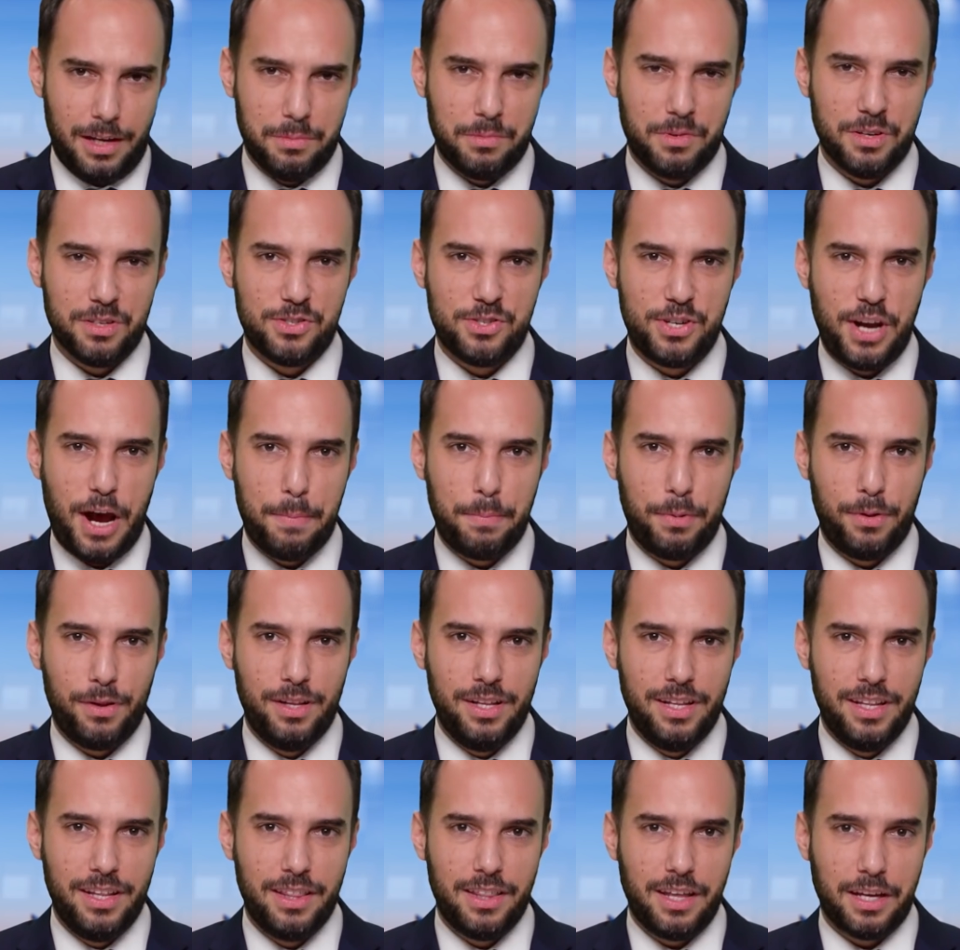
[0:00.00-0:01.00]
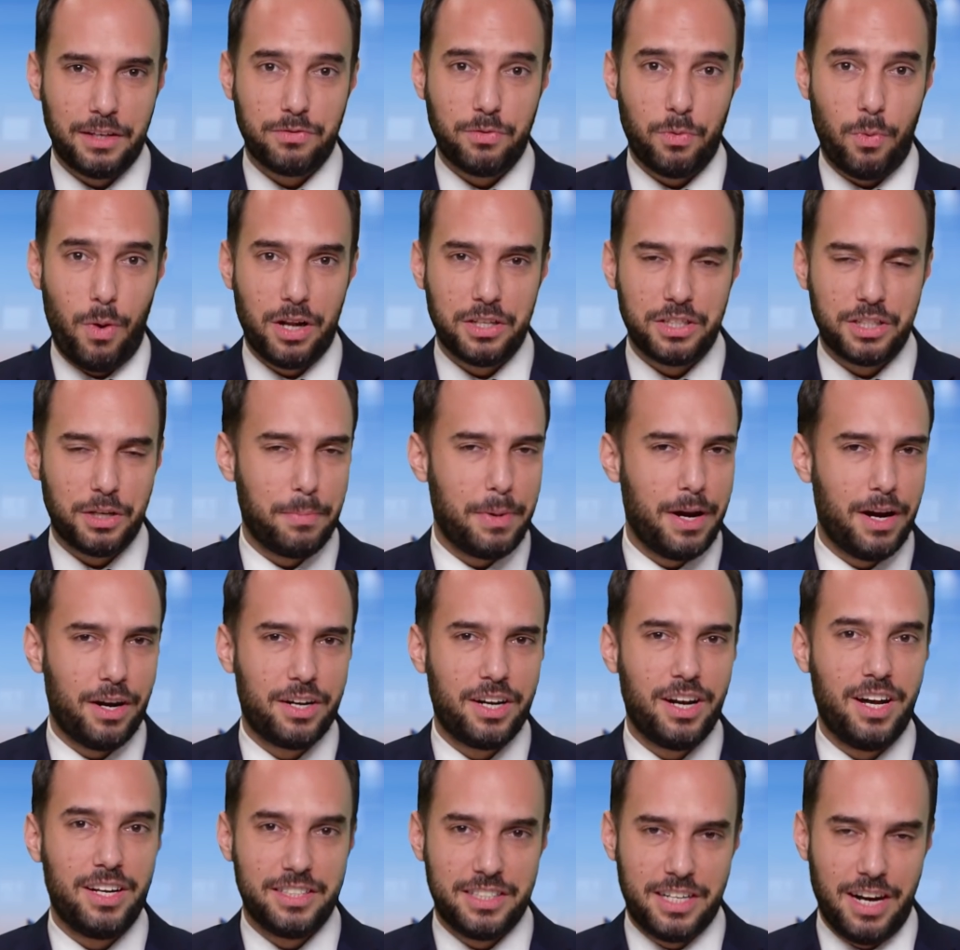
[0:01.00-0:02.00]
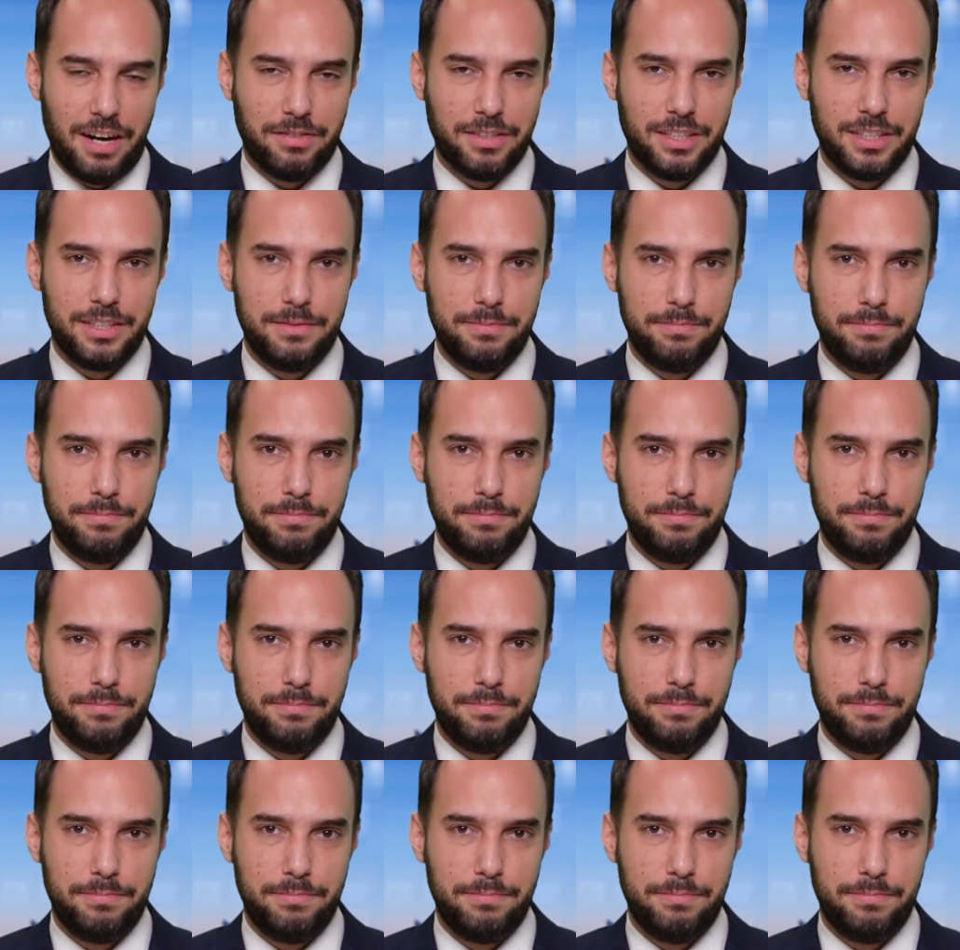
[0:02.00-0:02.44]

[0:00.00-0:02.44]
I'm Chris Chappell. Thanks for watching America Uncovered.